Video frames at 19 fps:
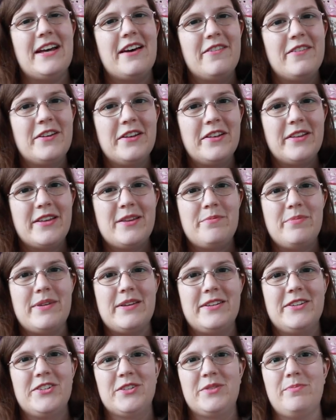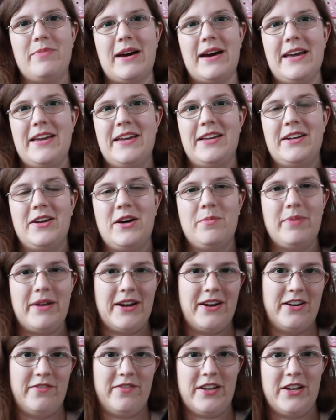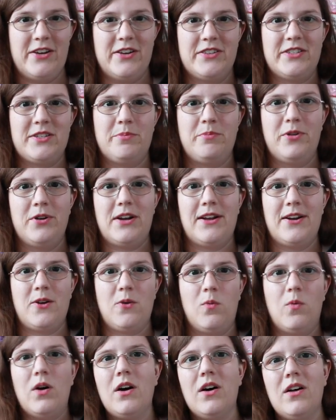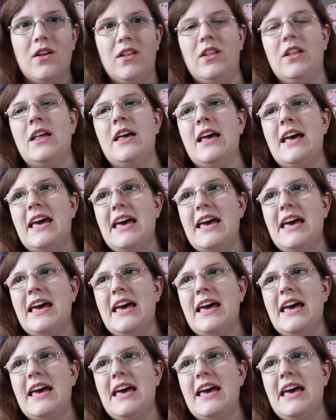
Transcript: definitely be just buying a pair of ears to put on a wall